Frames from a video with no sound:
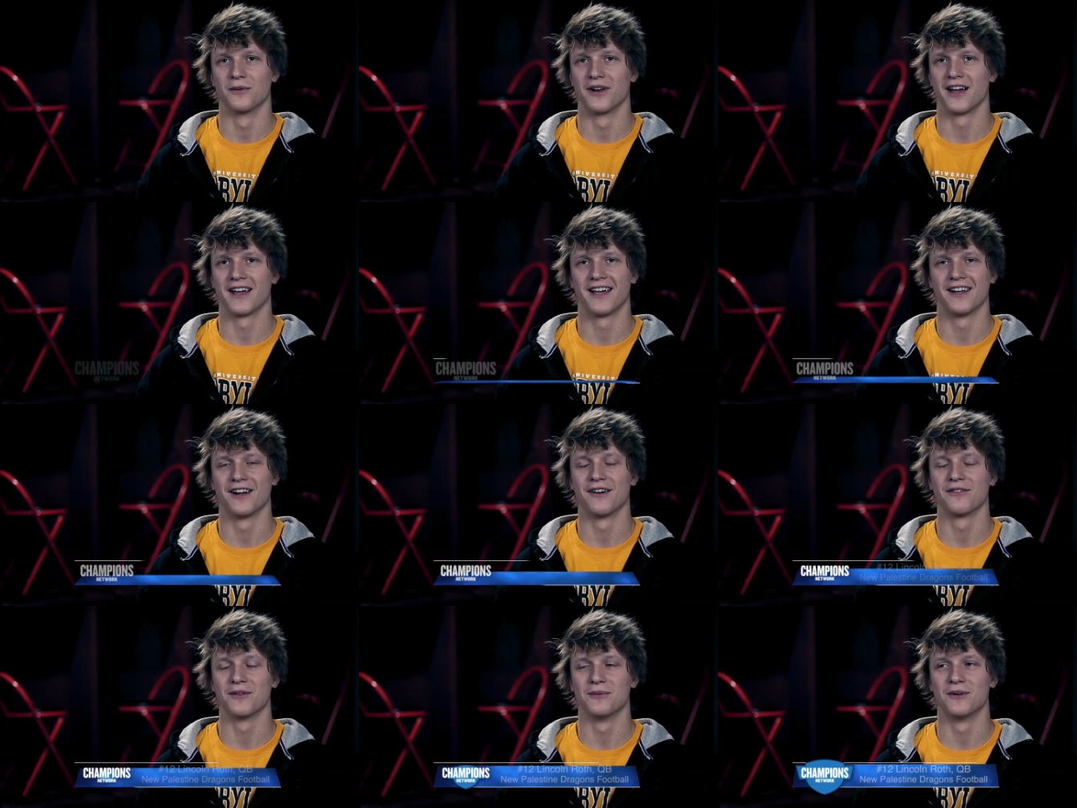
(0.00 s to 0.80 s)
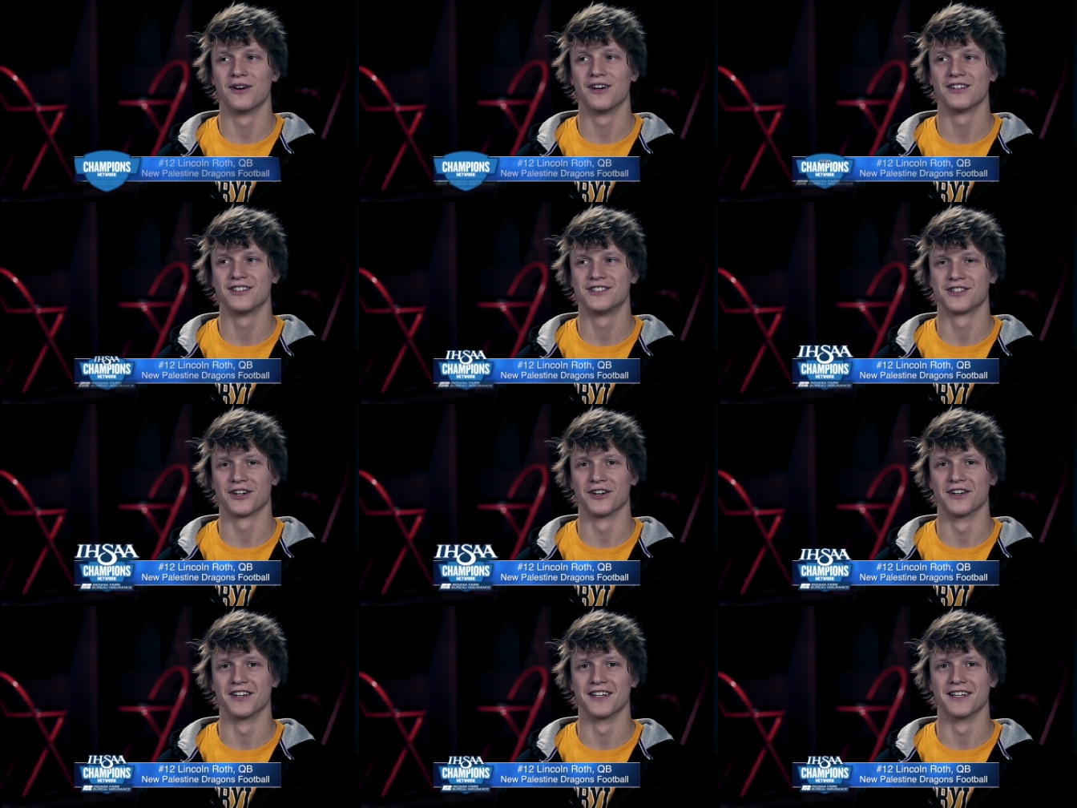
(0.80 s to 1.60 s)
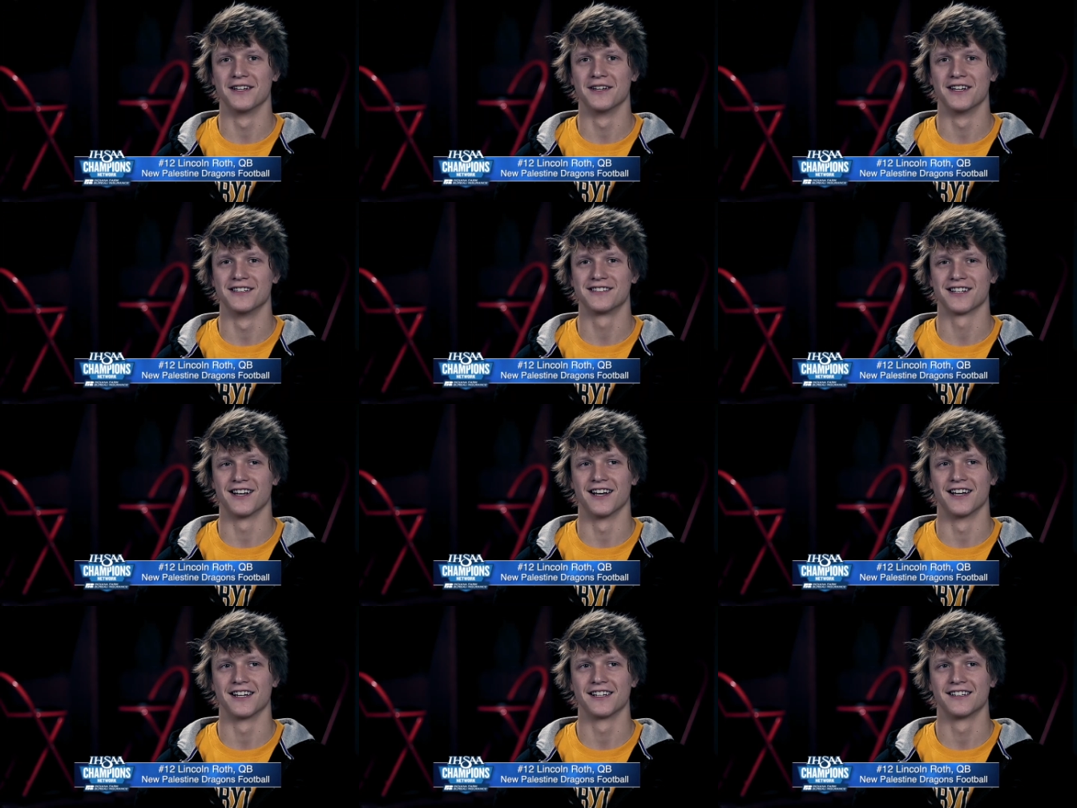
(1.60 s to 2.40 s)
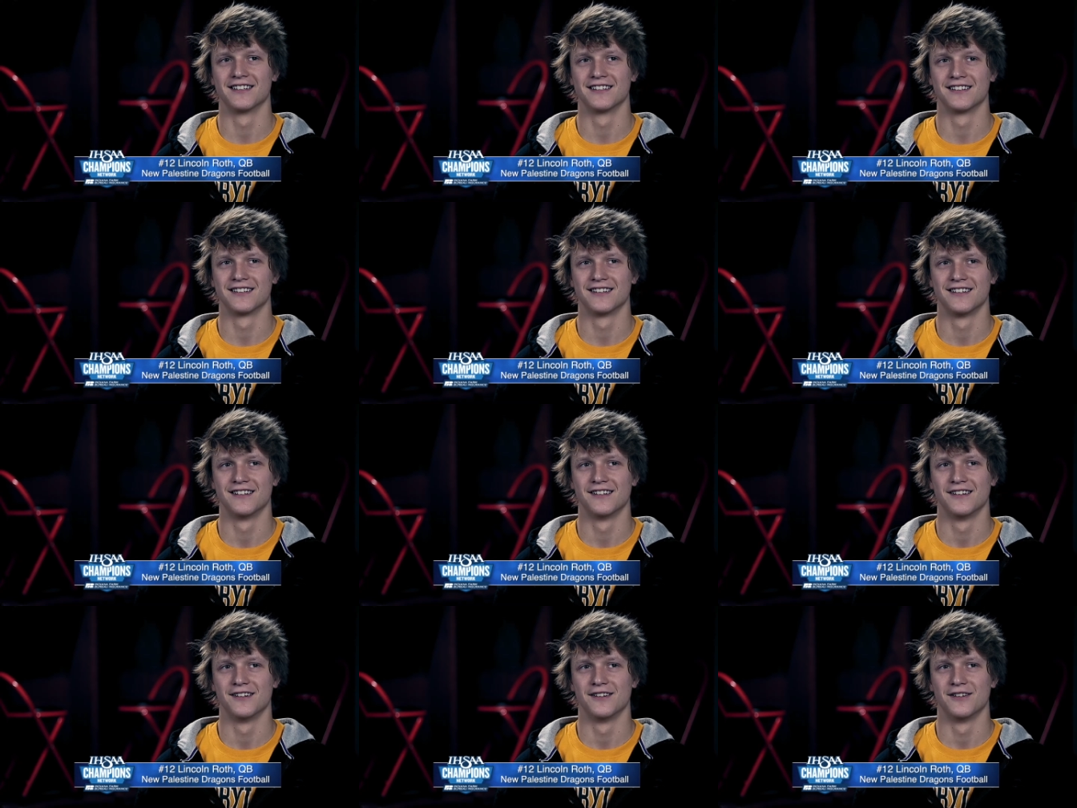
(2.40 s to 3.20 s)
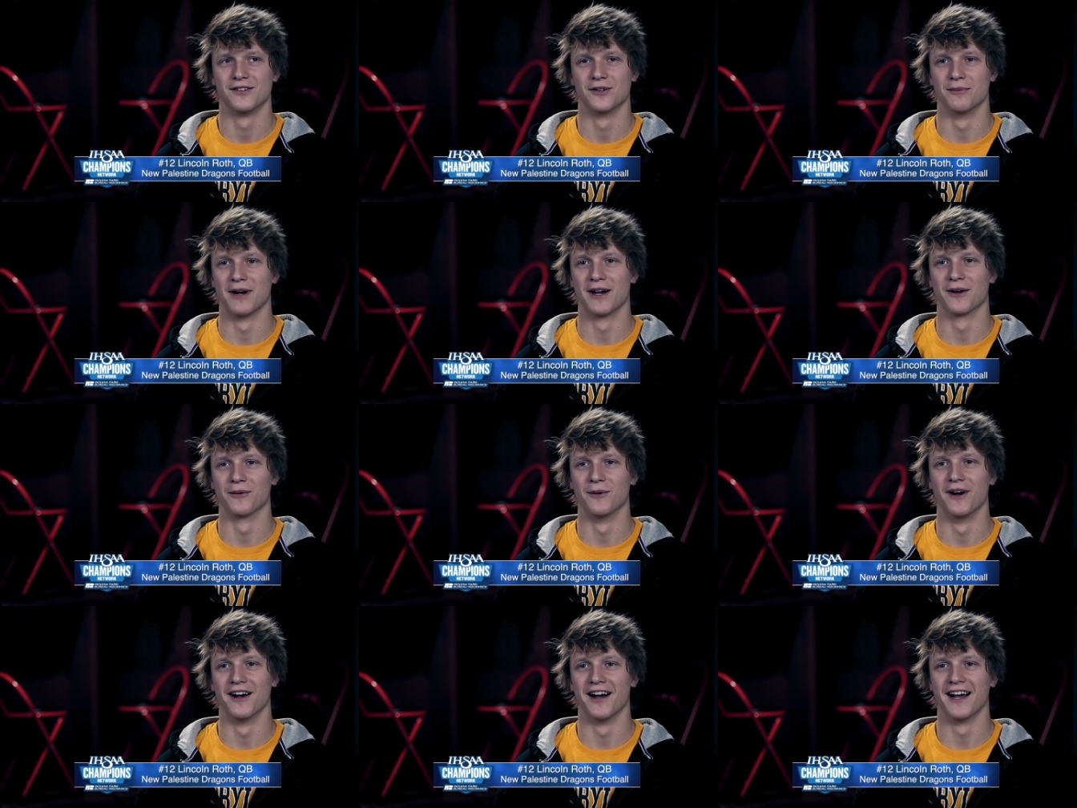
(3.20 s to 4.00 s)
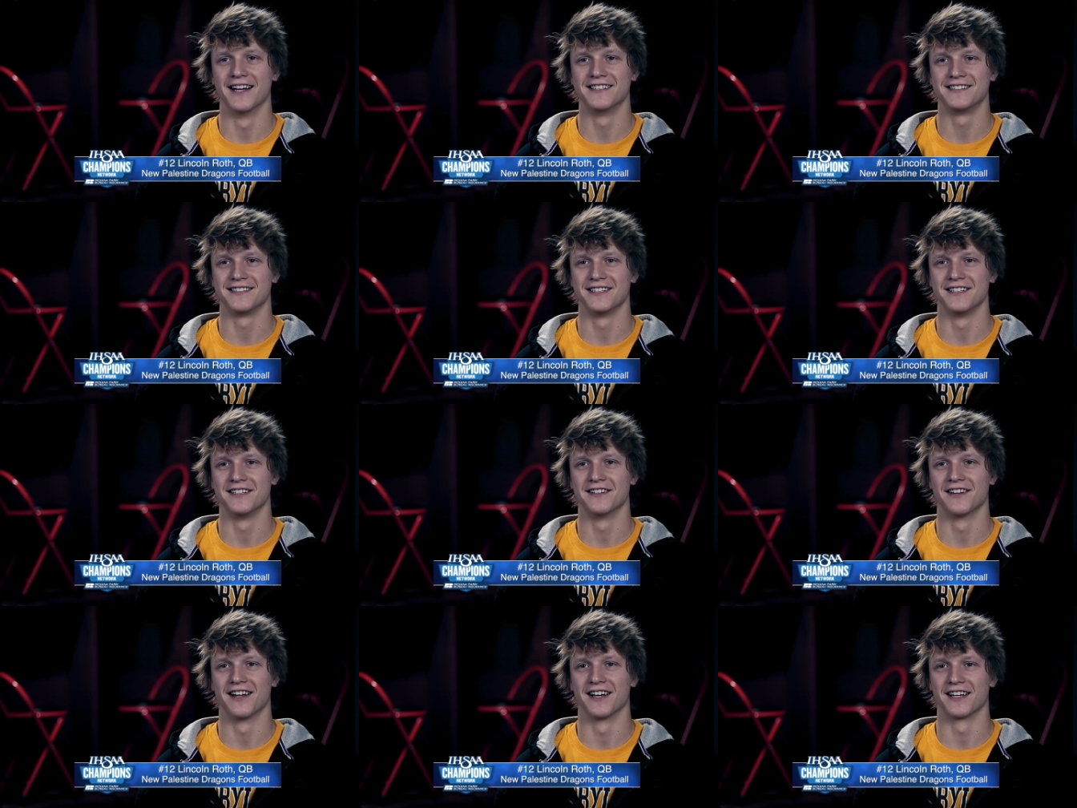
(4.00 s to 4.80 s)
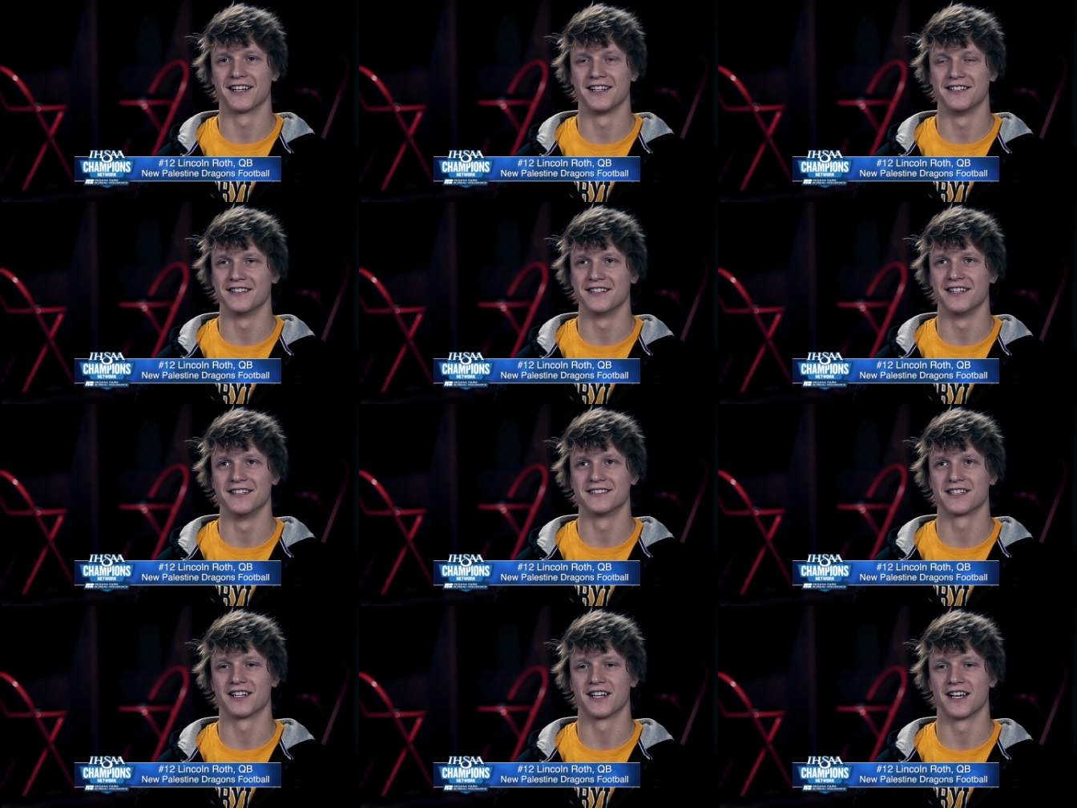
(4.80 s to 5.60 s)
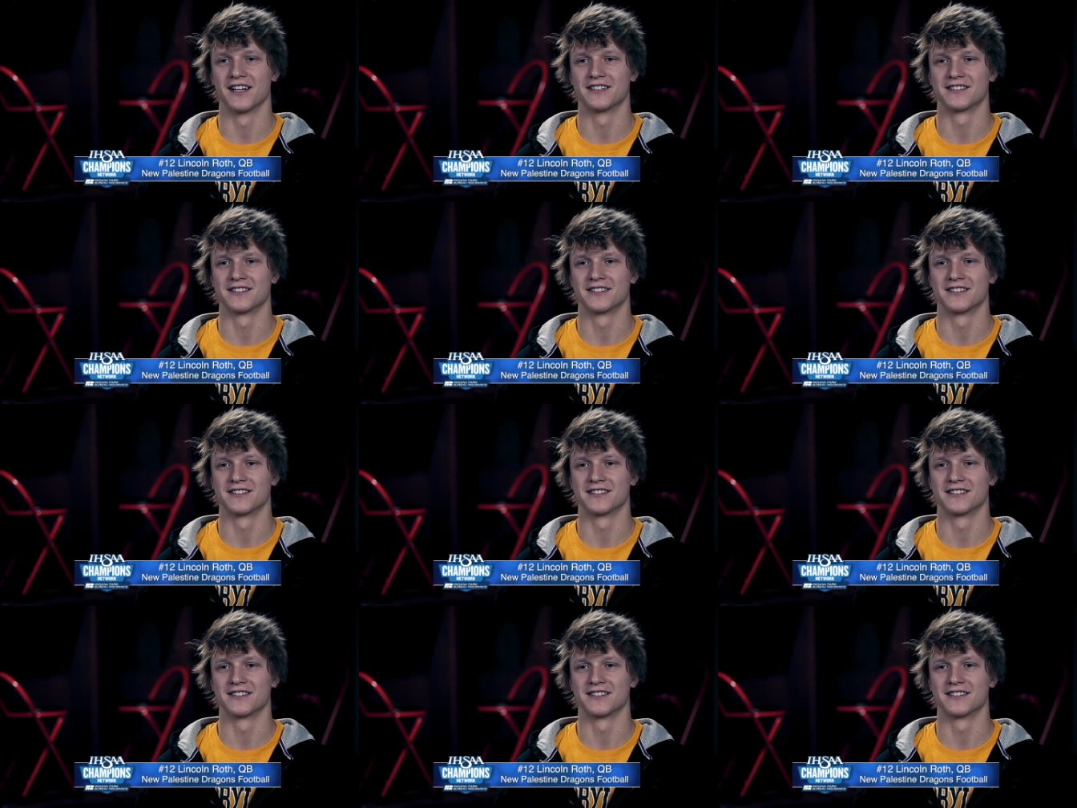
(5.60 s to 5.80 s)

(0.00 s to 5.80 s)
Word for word: When I hand off the ball to Charlie, it's like, no matter what I see, like he, he's gonna get